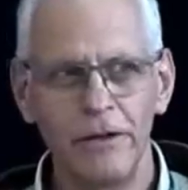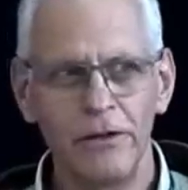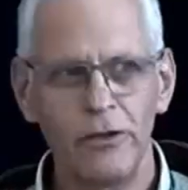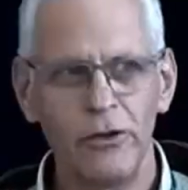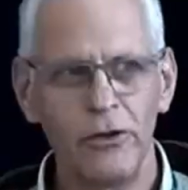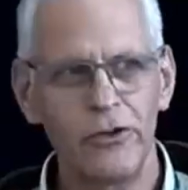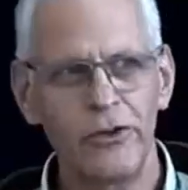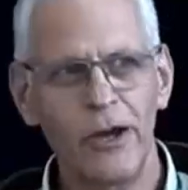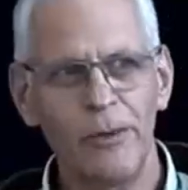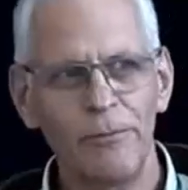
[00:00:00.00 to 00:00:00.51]

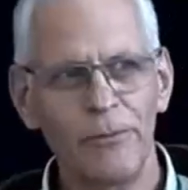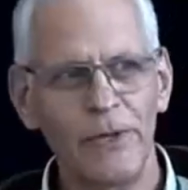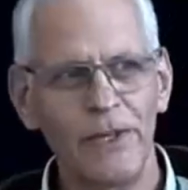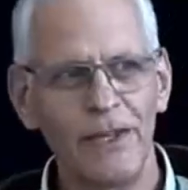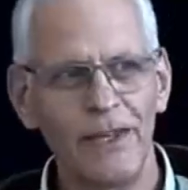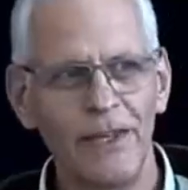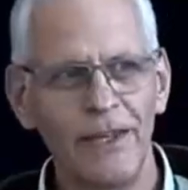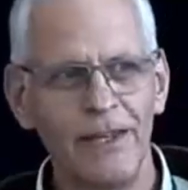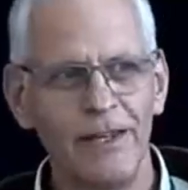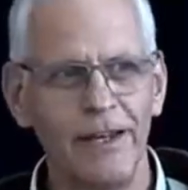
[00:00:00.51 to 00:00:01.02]
you're
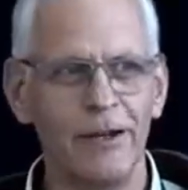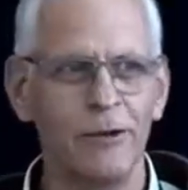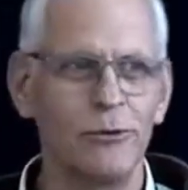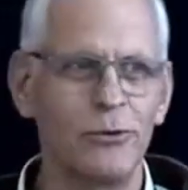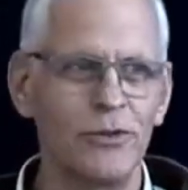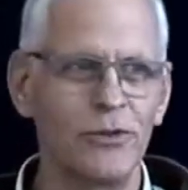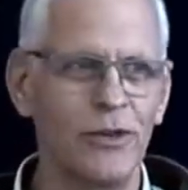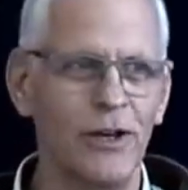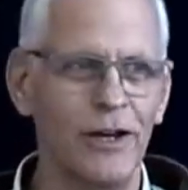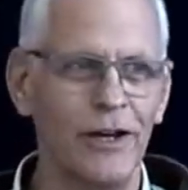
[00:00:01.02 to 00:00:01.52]
dumping heat
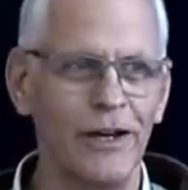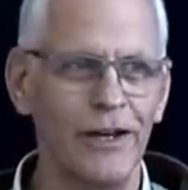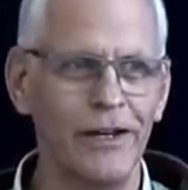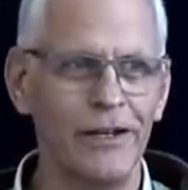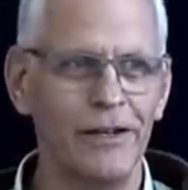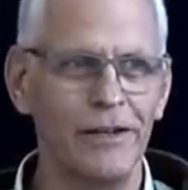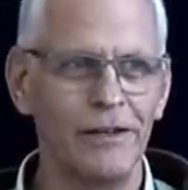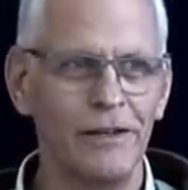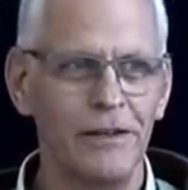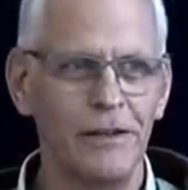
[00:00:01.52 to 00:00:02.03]
outside.